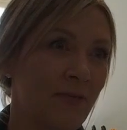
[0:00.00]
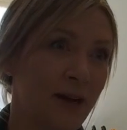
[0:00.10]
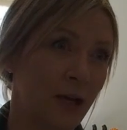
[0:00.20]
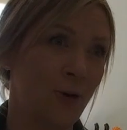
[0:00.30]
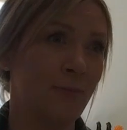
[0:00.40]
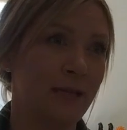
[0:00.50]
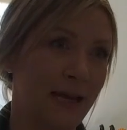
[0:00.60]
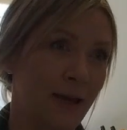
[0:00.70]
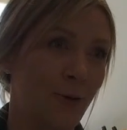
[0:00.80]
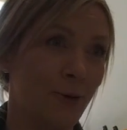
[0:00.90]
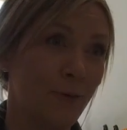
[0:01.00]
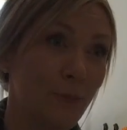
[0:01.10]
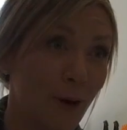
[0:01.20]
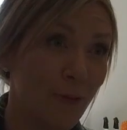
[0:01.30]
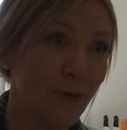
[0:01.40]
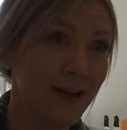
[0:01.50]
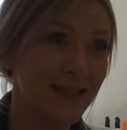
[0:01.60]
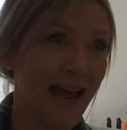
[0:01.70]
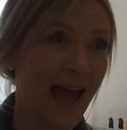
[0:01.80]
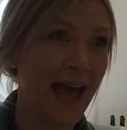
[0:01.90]
fuck you, I'm taking all of the
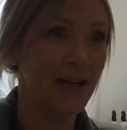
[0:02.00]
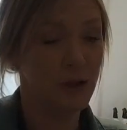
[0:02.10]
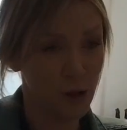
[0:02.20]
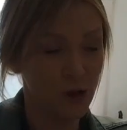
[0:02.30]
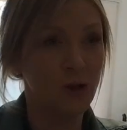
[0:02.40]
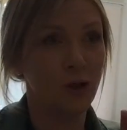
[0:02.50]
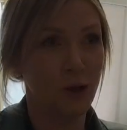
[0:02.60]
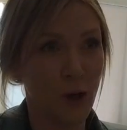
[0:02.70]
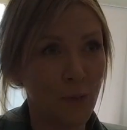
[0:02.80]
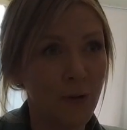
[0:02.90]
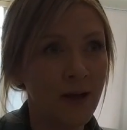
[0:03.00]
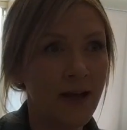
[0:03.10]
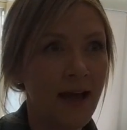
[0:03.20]
profit, and you just do your job.